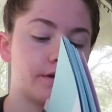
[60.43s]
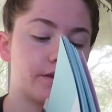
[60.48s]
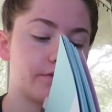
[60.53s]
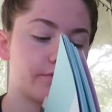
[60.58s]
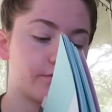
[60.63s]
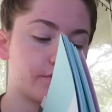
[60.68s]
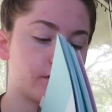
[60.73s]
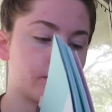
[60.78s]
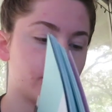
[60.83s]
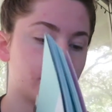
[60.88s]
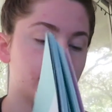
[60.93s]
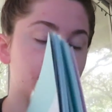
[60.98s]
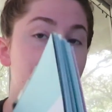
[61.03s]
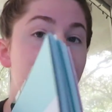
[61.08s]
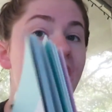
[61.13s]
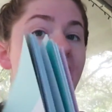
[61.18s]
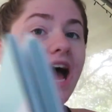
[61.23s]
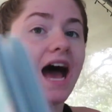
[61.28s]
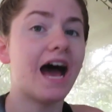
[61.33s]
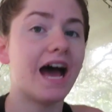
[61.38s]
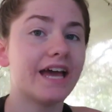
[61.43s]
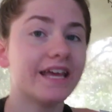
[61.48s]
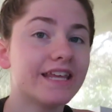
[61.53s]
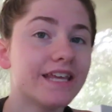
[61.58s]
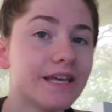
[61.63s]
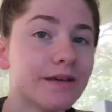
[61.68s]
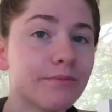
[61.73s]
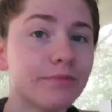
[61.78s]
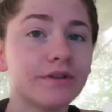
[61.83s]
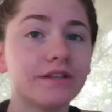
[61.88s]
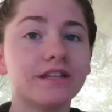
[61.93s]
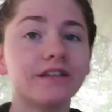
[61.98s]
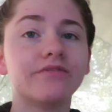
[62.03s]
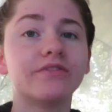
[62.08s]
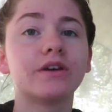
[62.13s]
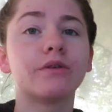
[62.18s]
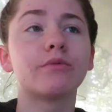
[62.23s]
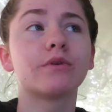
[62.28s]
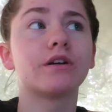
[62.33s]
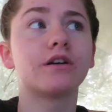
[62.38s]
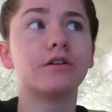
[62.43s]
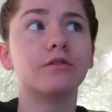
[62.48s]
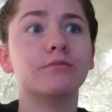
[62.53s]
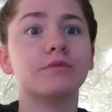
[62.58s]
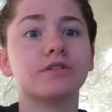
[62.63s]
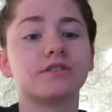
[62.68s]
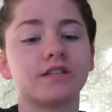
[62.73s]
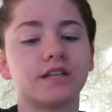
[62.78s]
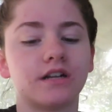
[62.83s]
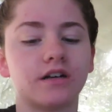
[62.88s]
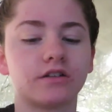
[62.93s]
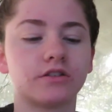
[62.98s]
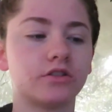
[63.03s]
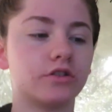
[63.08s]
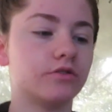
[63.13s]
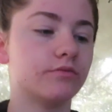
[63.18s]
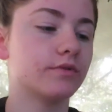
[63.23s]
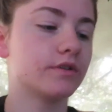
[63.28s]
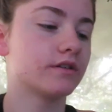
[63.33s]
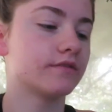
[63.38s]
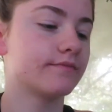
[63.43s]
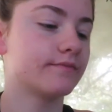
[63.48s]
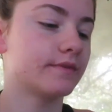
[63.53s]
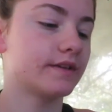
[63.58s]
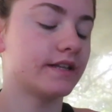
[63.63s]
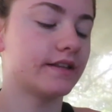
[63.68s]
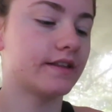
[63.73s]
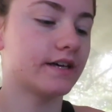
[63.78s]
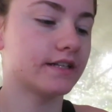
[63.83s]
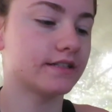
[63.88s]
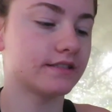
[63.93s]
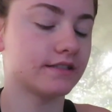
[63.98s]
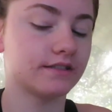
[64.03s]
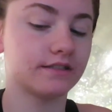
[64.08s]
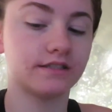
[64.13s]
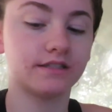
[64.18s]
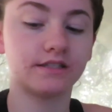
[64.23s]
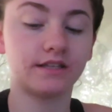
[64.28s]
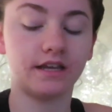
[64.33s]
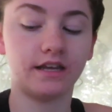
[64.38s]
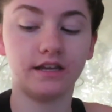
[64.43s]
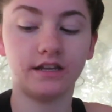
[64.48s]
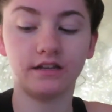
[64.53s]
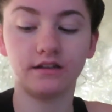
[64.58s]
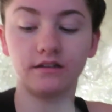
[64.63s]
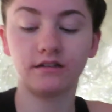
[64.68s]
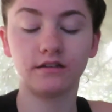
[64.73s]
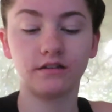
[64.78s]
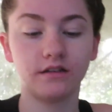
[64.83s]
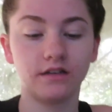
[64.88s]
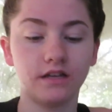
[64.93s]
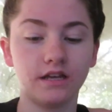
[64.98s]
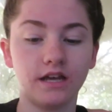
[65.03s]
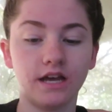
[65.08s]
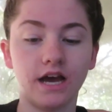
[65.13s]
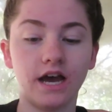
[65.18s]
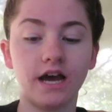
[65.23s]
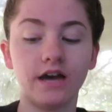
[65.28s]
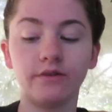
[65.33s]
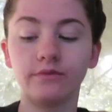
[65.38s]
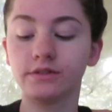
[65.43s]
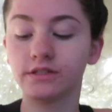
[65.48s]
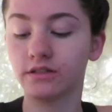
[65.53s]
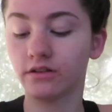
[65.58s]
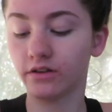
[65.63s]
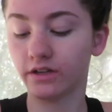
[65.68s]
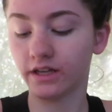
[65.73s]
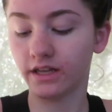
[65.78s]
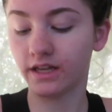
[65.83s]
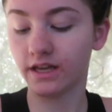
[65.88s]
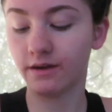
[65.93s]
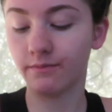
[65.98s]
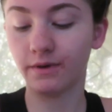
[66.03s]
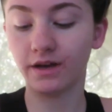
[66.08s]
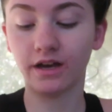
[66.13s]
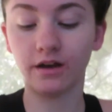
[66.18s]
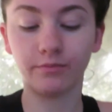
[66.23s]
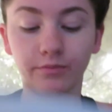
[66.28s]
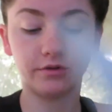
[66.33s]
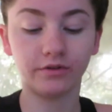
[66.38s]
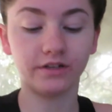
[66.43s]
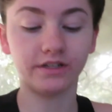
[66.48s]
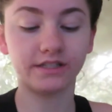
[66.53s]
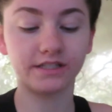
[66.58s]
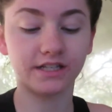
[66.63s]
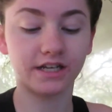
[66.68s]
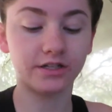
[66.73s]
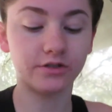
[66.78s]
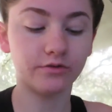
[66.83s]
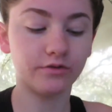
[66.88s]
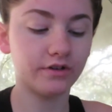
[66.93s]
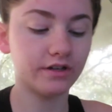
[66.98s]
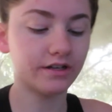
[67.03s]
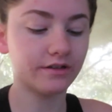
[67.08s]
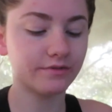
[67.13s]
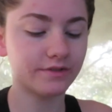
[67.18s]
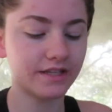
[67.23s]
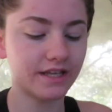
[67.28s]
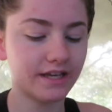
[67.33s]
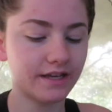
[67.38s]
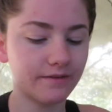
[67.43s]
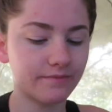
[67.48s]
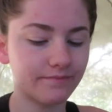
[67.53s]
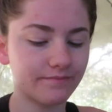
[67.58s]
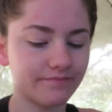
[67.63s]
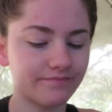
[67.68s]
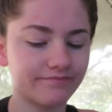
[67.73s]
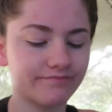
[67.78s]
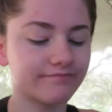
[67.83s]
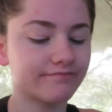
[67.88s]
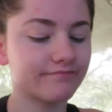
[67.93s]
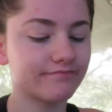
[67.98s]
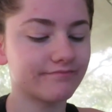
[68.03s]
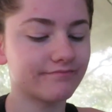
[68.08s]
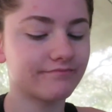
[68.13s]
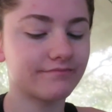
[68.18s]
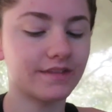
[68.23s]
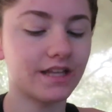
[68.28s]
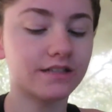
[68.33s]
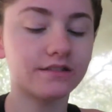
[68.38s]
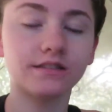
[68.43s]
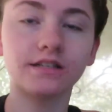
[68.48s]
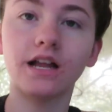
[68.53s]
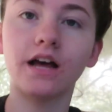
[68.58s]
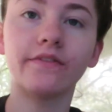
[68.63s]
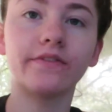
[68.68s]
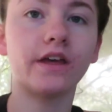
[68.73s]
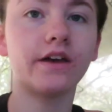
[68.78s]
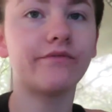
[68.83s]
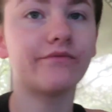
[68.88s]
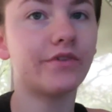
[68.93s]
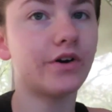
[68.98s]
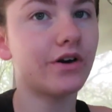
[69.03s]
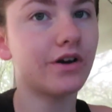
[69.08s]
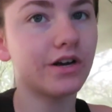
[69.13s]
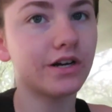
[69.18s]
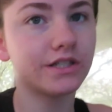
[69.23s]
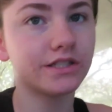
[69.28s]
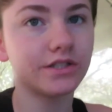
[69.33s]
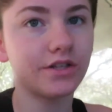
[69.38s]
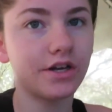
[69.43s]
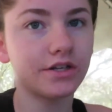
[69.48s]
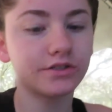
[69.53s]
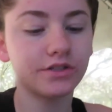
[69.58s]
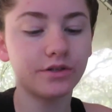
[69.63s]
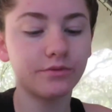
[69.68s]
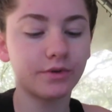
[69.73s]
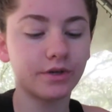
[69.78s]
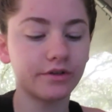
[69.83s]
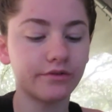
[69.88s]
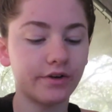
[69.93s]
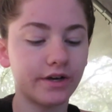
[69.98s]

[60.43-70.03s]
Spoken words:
month we're on. I can't believe that we're almost in October. Like, that's insane. I was looking at my uploading schedule and I was like, it's not that far until October.